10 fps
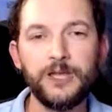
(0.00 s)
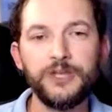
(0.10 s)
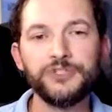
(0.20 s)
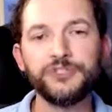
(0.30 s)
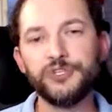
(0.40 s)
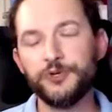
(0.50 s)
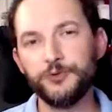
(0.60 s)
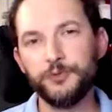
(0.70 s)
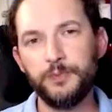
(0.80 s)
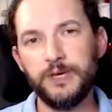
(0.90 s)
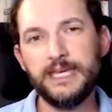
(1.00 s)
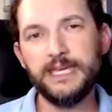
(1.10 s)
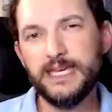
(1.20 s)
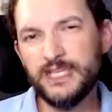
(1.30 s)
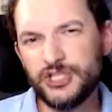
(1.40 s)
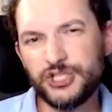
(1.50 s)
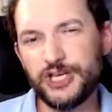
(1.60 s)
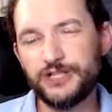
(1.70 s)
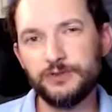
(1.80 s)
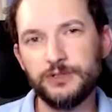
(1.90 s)
So in
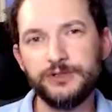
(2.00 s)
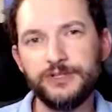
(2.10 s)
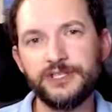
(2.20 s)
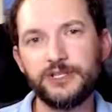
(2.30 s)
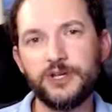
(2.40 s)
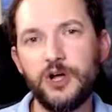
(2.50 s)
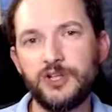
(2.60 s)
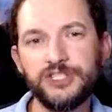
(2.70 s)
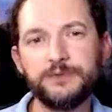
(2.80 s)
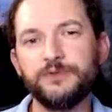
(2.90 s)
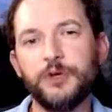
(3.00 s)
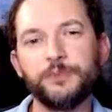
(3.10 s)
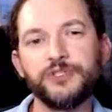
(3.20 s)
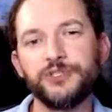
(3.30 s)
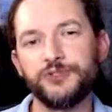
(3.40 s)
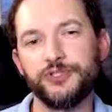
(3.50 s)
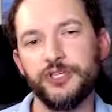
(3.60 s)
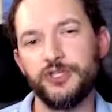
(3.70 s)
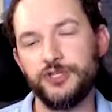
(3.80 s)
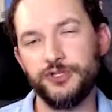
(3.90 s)
general, this concept of open source
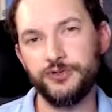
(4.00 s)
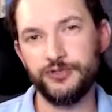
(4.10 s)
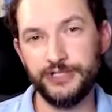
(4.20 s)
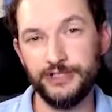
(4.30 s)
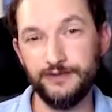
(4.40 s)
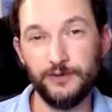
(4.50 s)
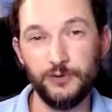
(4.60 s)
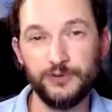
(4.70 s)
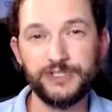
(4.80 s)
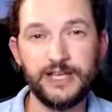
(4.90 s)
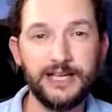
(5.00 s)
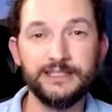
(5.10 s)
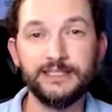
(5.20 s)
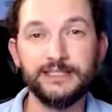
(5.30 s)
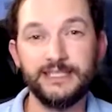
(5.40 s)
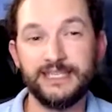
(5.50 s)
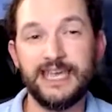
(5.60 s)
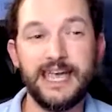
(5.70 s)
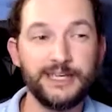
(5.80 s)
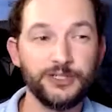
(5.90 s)
security falls under a
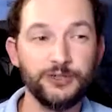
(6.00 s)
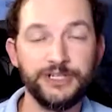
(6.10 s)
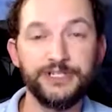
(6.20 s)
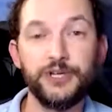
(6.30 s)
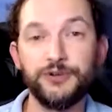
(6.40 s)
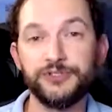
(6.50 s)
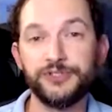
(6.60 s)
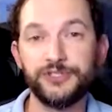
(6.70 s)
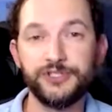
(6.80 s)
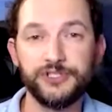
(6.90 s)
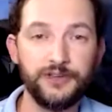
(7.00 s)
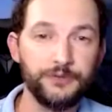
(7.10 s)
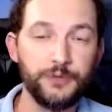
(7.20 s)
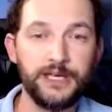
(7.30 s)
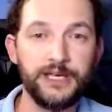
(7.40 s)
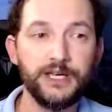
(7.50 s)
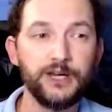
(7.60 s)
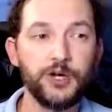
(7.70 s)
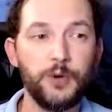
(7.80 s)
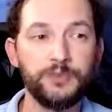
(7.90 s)
category known as software
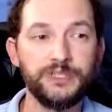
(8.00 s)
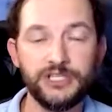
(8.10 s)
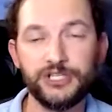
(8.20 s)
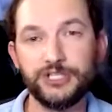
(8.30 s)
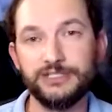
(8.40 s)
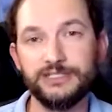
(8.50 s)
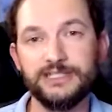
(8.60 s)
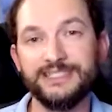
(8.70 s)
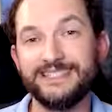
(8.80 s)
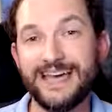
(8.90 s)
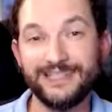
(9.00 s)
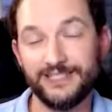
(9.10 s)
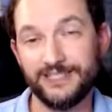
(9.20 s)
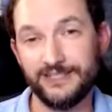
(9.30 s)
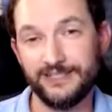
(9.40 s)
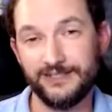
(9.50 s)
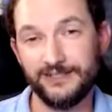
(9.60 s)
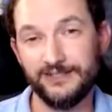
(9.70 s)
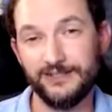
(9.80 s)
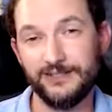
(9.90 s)
composition analysis,
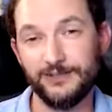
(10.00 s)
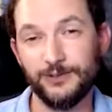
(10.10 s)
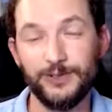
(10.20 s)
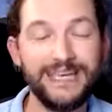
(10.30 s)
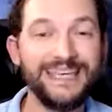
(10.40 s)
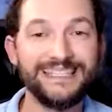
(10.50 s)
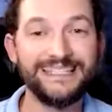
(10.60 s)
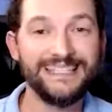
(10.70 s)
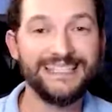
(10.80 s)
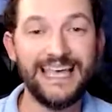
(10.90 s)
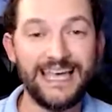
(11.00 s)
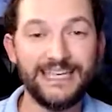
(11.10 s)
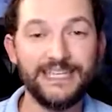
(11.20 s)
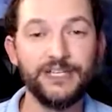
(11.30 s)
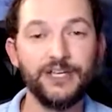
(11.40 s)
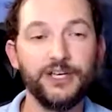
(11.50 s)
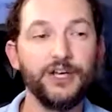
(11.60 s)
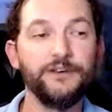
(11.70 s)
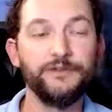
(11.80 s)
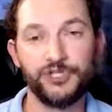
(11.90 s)
or SCA
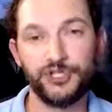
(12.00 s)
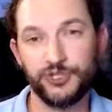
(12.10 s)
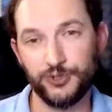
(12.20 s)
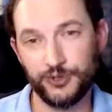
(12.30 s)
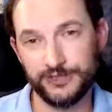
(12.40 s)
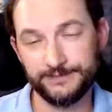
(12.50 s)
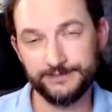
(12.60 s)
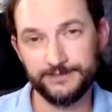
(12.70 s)
for short.